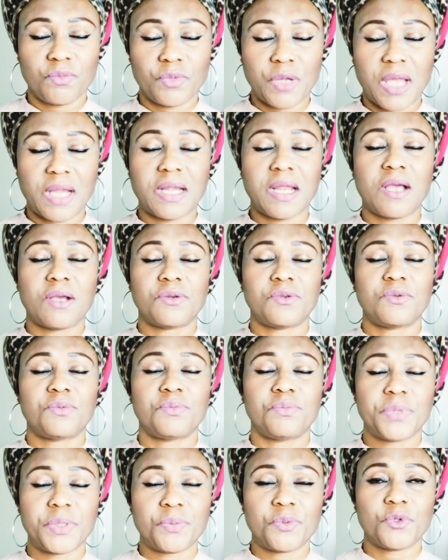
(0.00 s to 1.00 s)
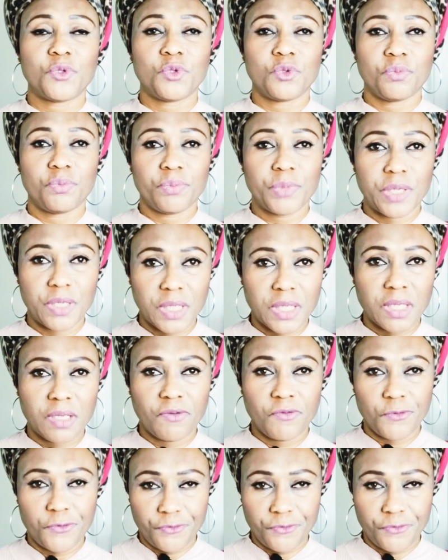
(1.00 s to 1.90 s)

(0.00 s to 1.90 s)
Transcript: allowed people to make